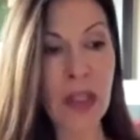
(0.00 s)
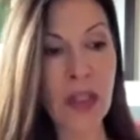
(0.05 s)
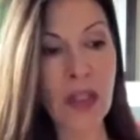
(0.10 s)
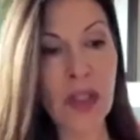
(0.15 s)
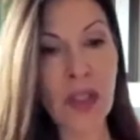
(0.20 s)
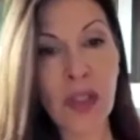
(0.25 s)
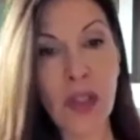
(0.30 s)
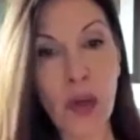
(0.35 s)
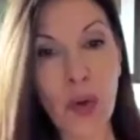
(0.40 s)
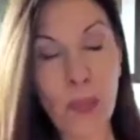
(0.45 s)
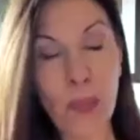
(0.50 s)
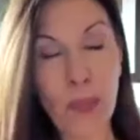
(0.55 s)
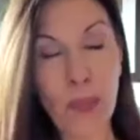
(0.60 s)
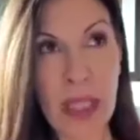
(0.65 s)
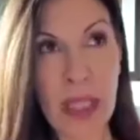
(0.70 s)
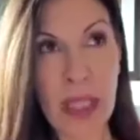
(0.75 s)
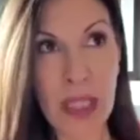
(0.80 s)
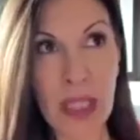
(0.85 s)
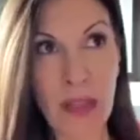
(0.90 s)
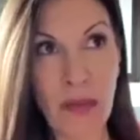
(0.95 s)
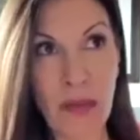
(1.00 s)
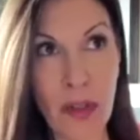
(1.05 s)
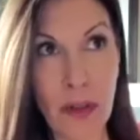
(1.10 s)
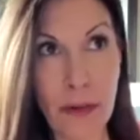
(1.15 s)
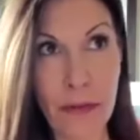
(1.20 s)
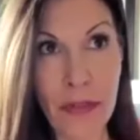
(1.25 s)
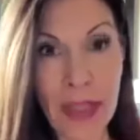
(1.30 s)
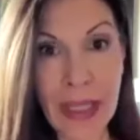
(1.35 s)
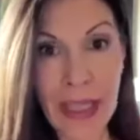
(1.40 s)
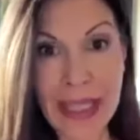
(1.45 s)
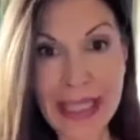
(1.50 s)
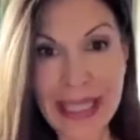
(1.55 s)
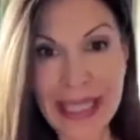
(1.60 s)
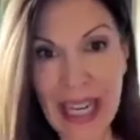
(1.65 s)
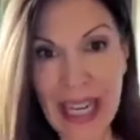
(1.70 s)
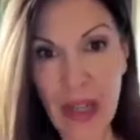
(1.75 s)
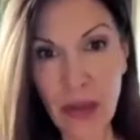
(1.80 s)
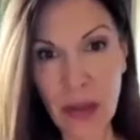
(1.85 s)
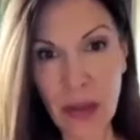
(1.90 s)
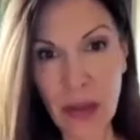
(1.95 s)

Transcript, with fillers: So, because if you're feeling down,